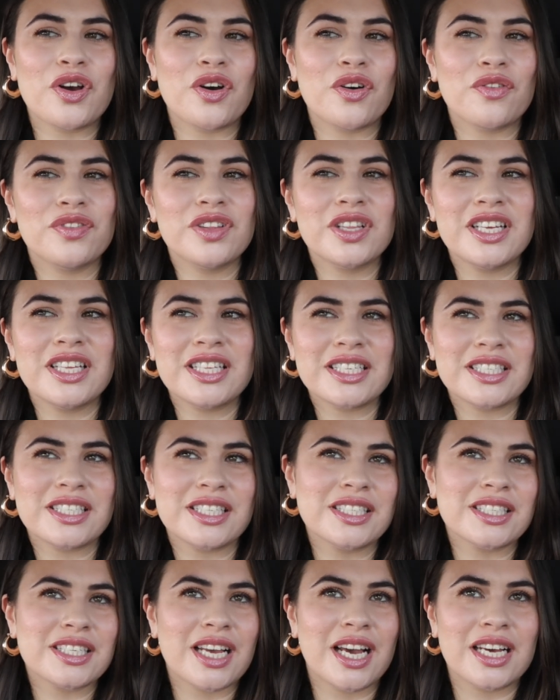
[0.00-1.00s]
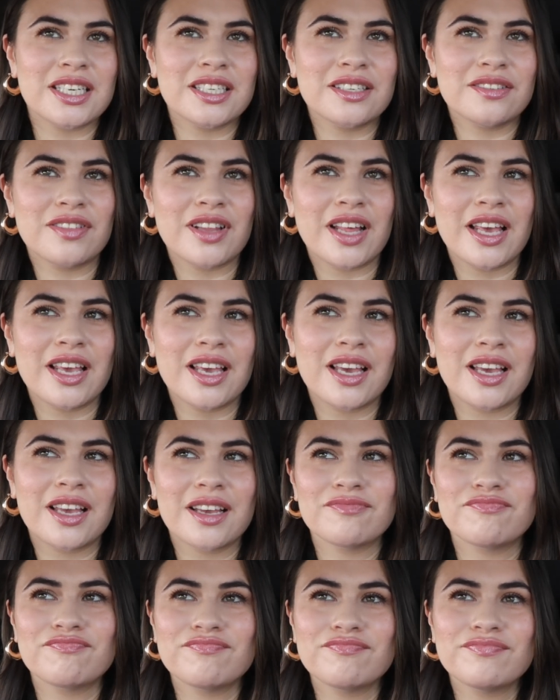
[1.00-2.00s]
Hopefully this is kind of like